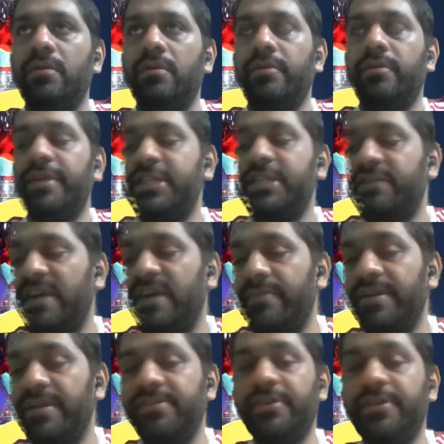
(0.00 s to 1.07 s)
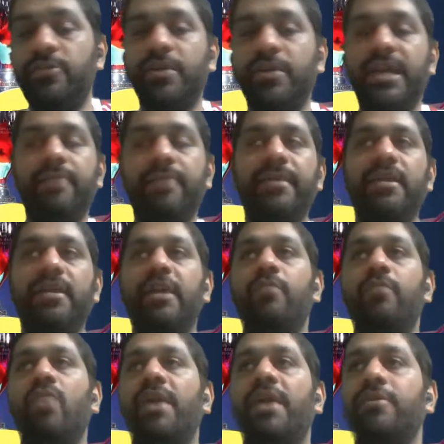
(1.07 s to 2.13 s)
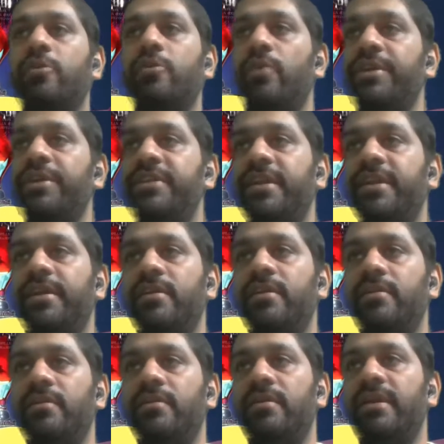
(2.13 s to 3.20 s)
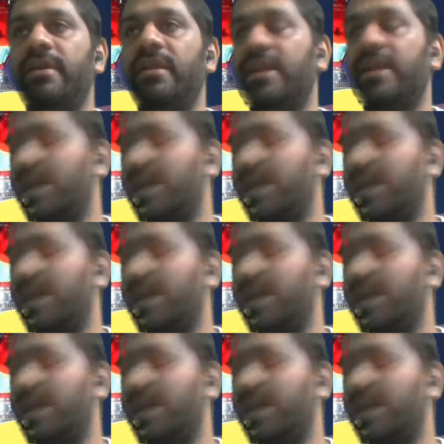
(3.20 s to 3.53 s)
"65 minutes into the game, England won, Croatia nil. England